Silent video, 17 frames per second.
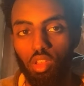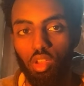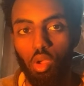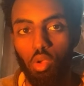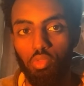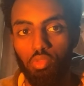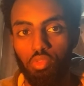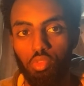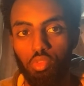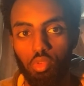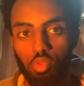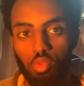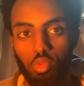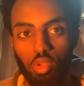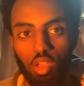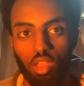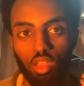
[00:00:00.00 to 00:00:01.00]
they go
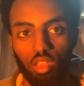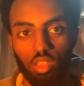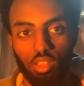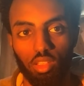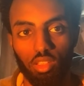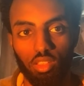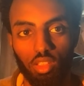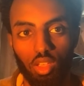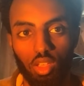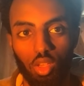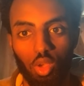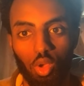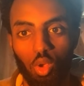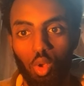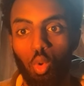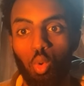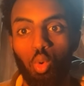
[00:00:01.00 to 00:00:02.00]
through a
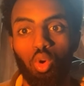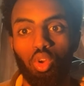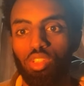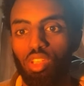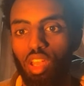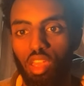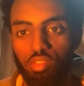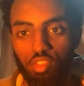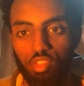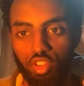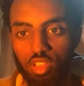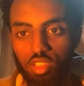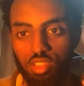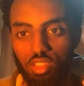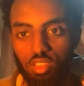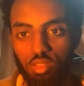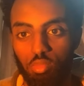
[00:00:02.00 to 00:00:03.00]
quarter life
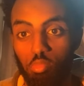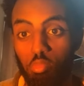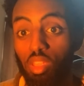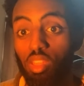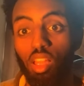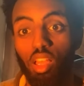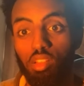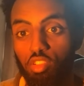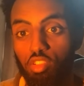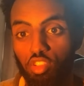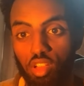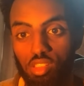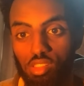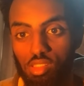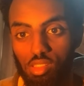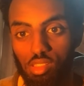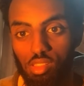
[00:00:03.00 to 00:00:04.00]
crisis, midlife
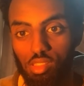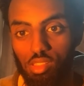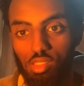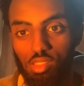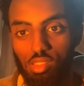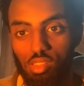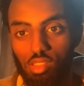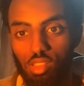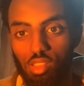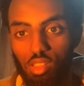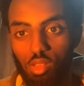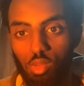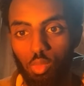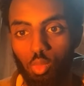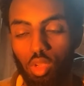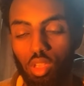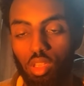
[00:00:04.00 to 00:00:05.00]
crisis,
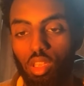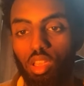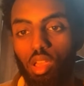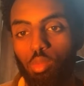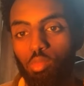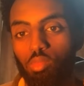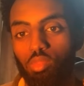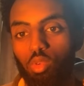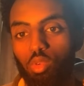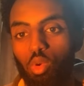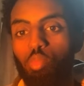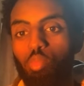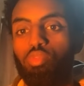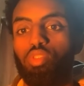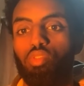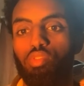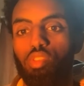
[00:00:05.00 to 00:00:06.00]
where they come
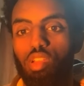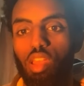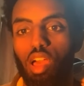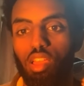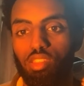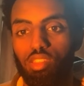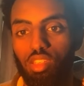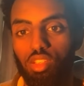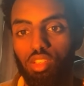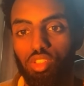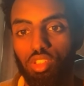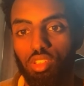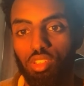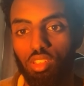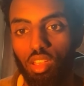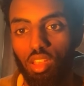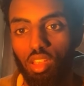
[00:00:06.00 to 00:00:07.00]
to the
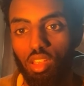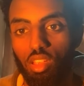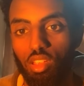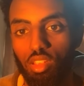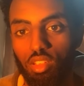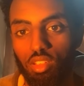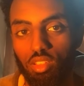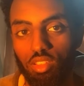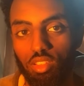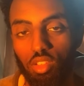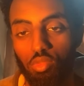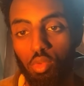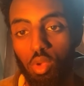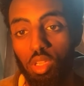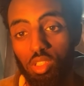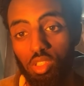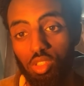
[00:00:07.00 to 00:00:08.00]
realization that they've
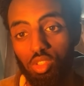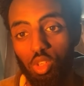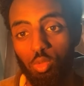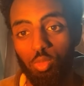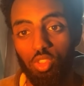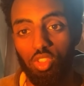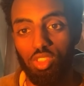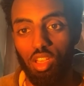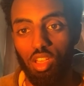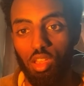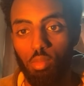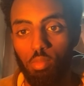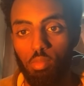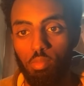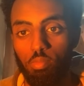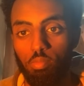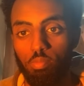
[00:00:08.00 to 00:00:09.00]
wasted so much time
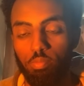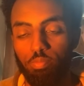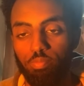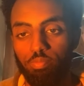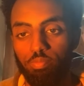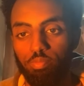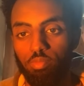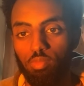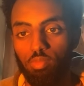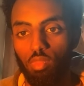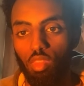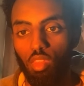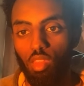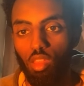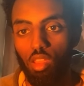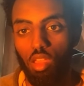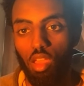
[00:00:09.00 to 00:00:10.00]

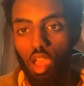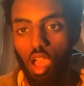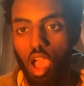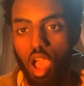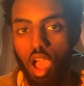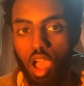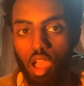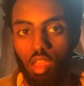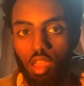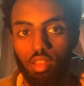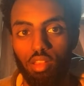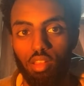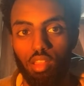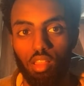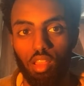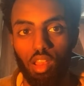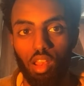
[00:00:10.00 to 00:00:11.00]

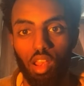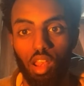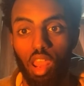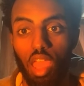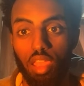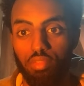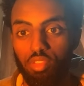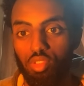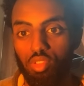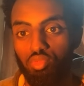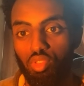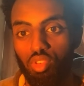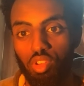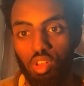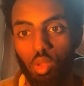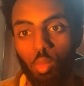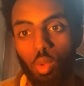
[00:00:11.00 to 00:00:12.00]
and life is
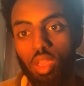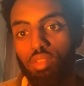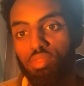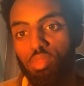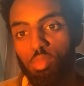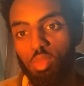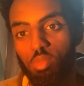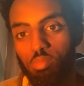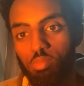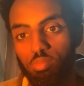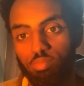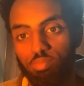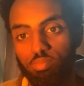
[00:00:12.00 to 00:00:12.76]
running away from them.